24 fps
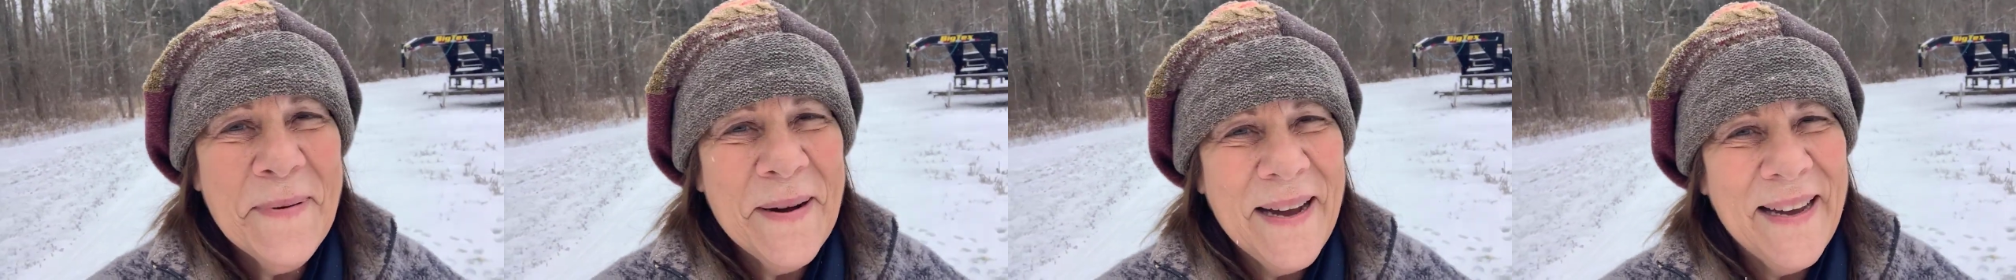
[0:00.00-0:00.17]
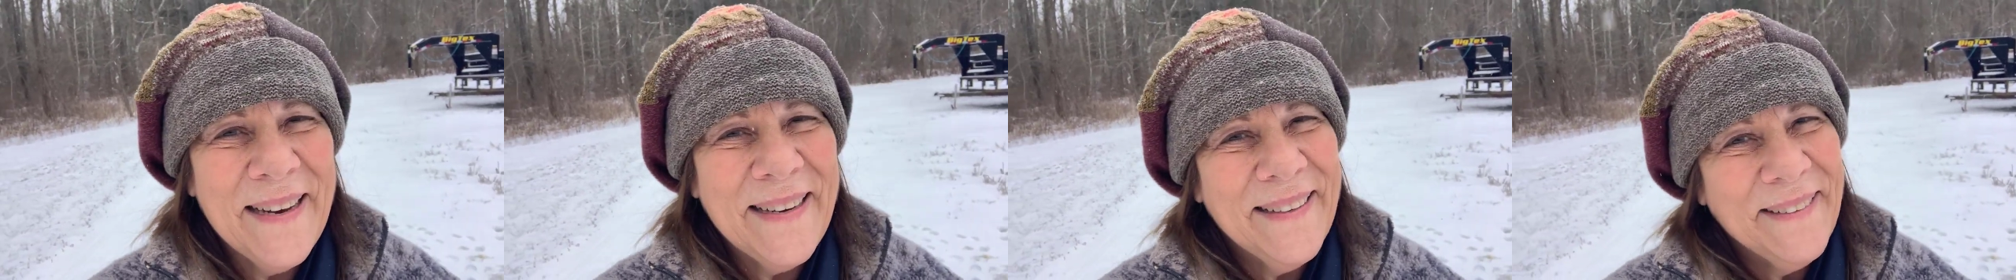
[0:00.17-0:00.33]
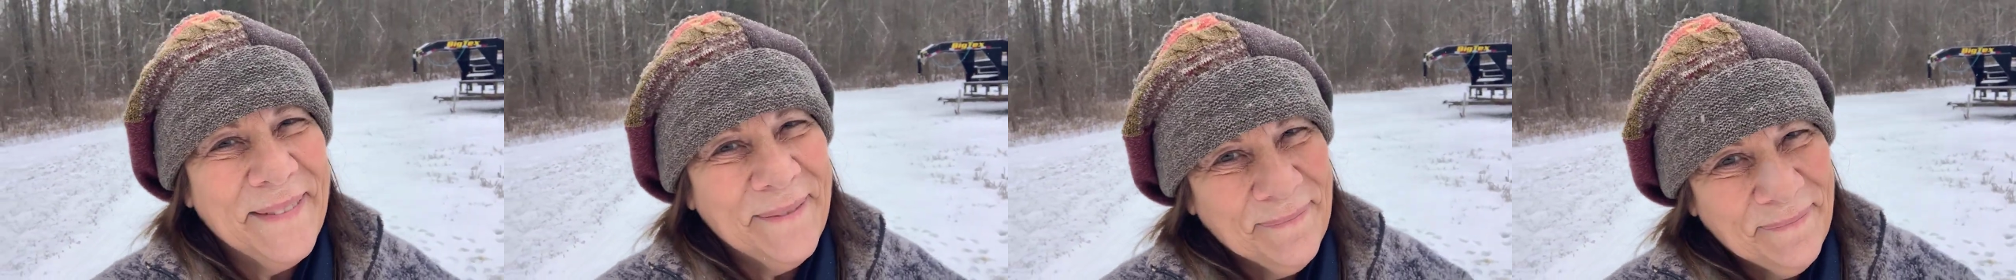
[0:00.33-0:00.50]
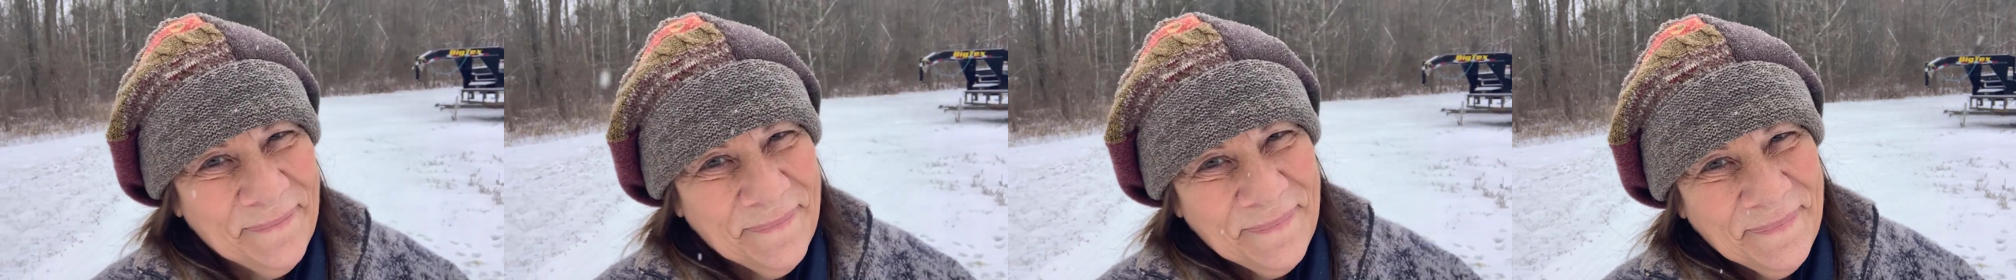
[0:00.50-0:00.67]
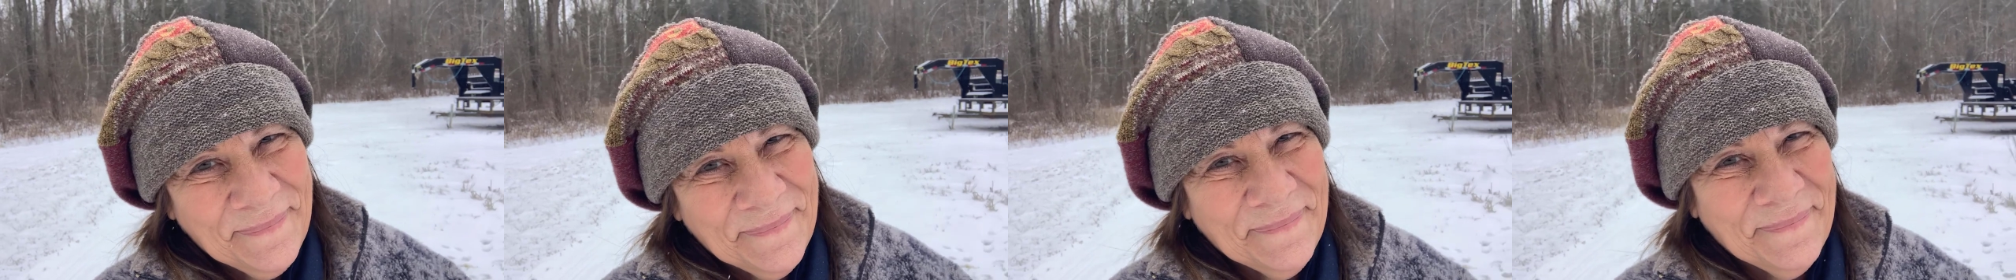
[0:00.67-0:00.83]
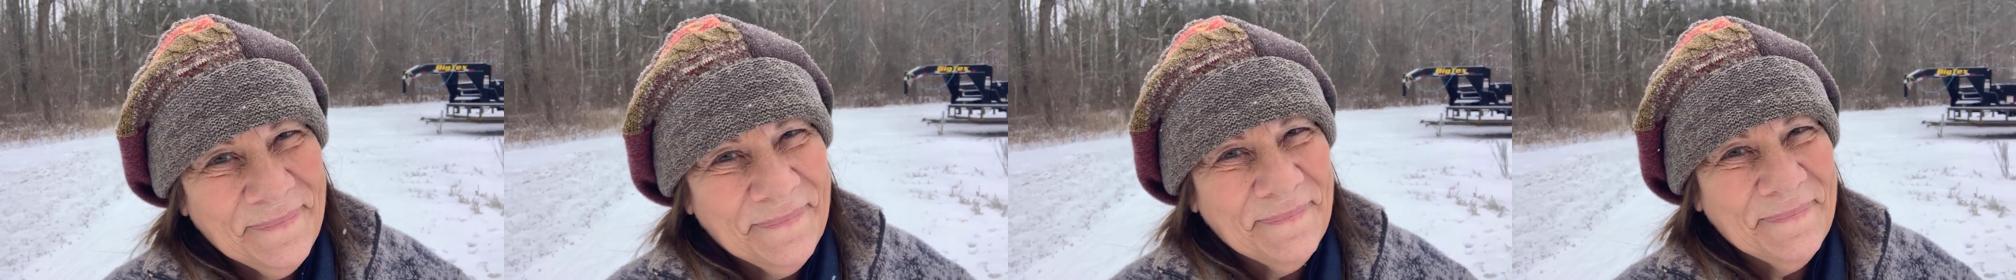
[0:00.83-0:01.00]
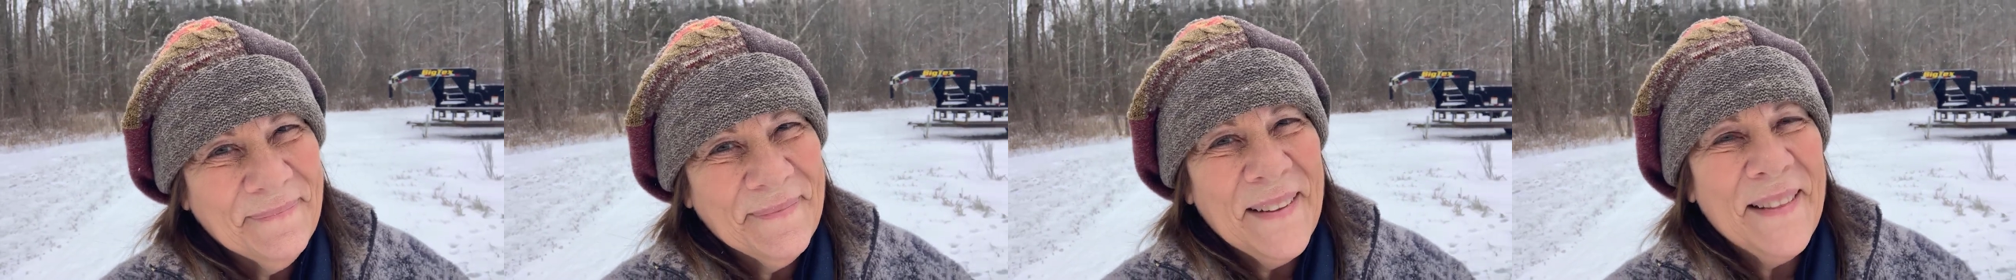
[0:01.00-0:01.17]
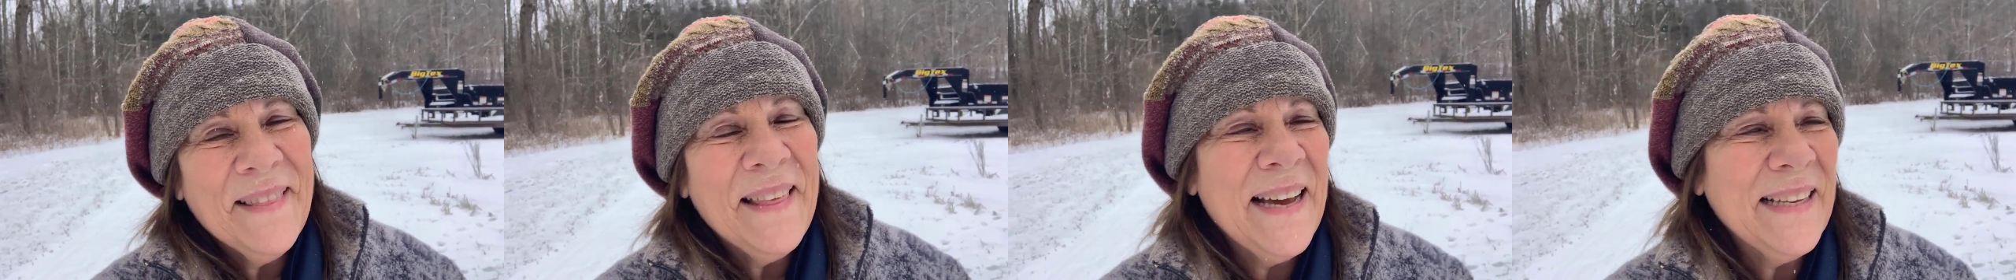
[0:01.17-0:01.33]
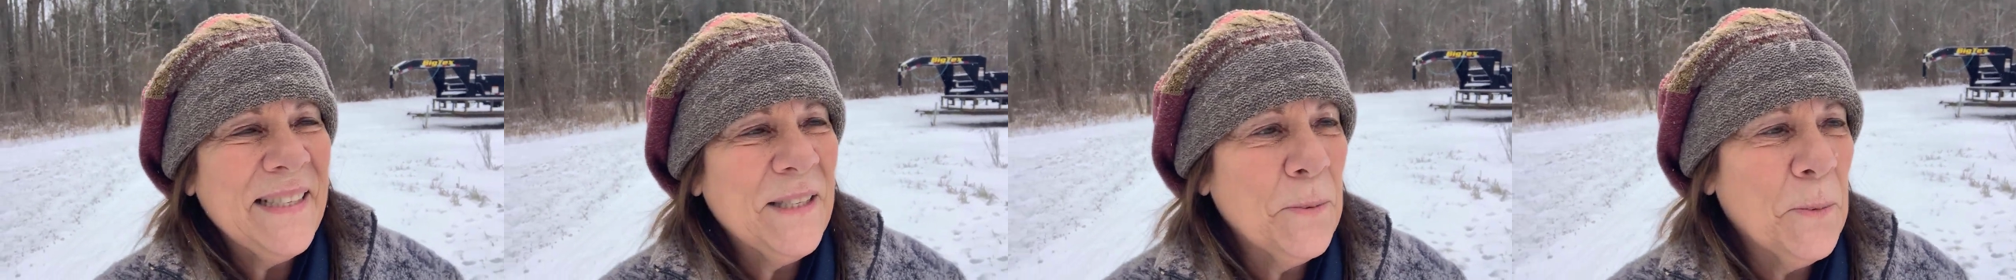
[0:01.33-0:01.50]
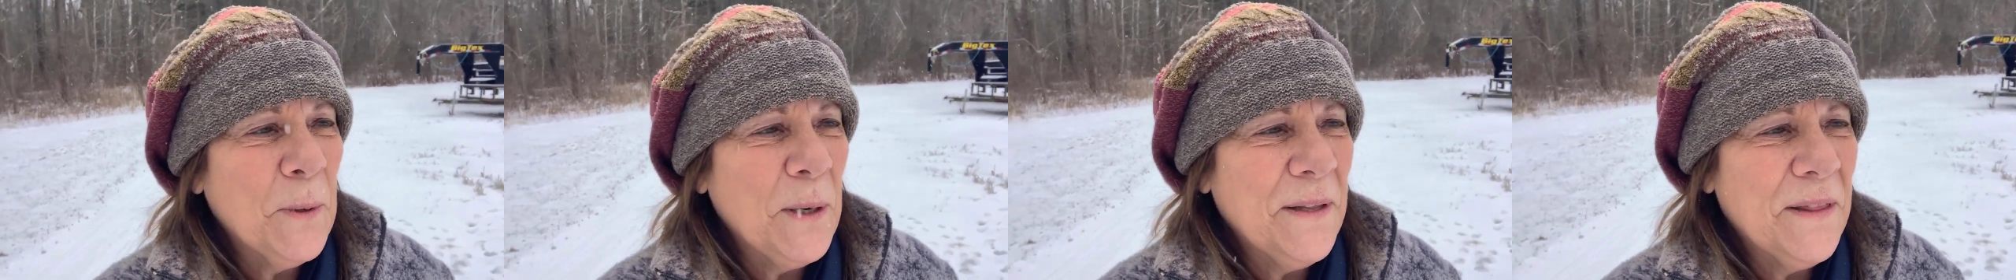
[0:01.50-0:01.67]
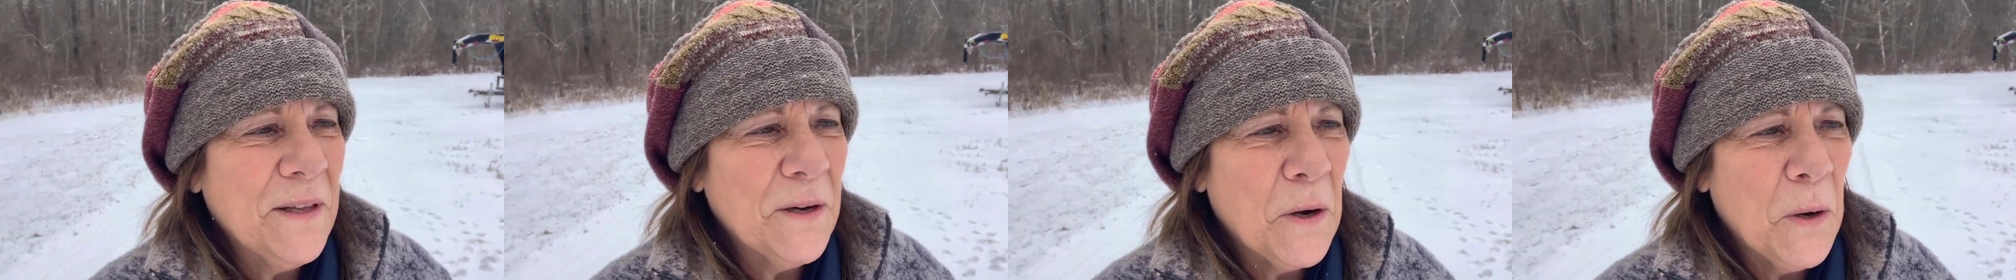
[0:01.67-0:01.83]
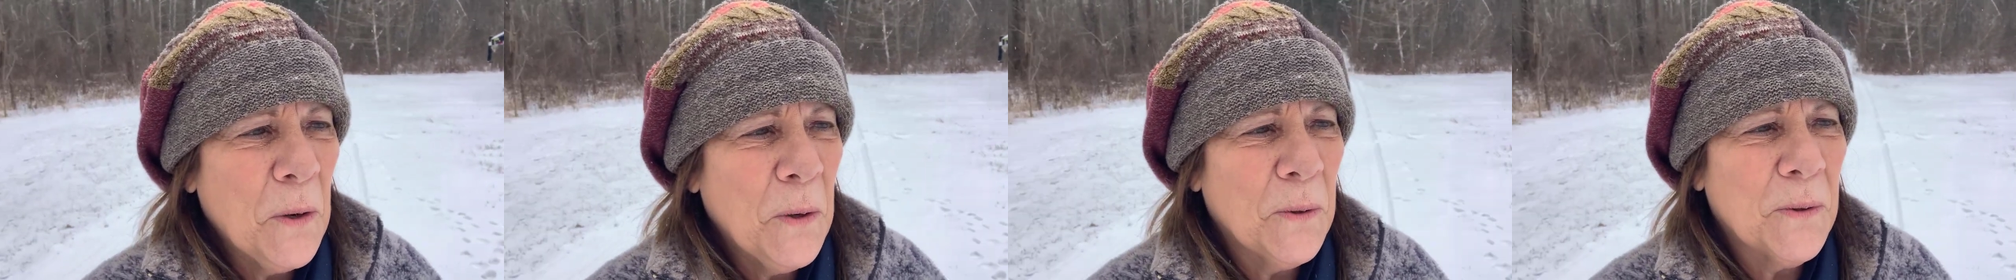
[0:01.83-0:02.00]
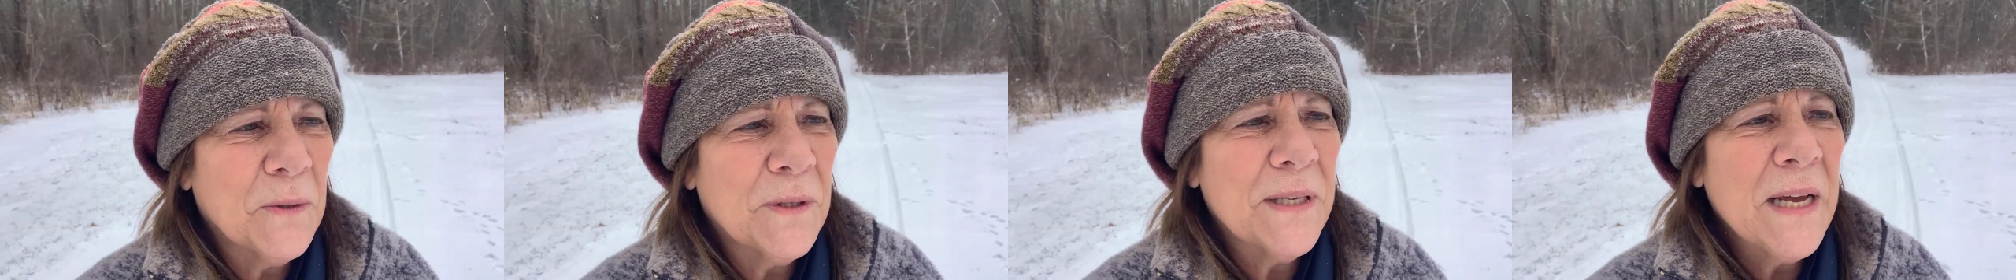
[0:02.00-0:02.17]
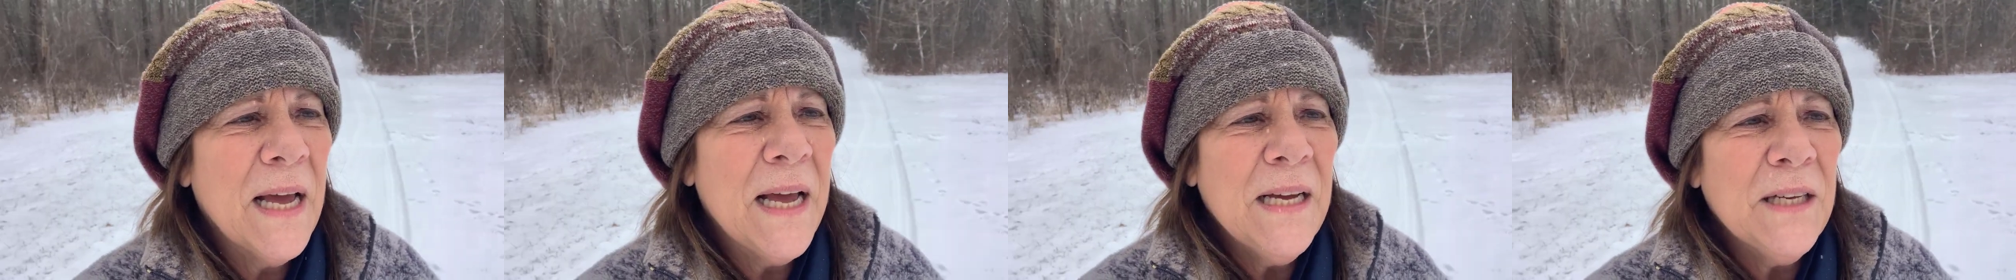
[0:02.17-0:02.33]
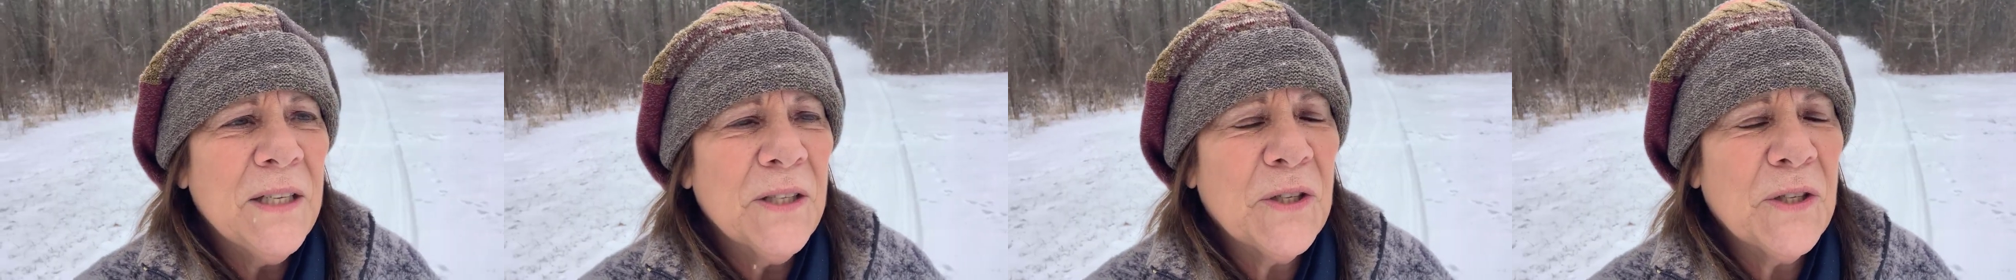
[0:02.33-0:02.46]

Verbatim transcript: but that's one of the goals.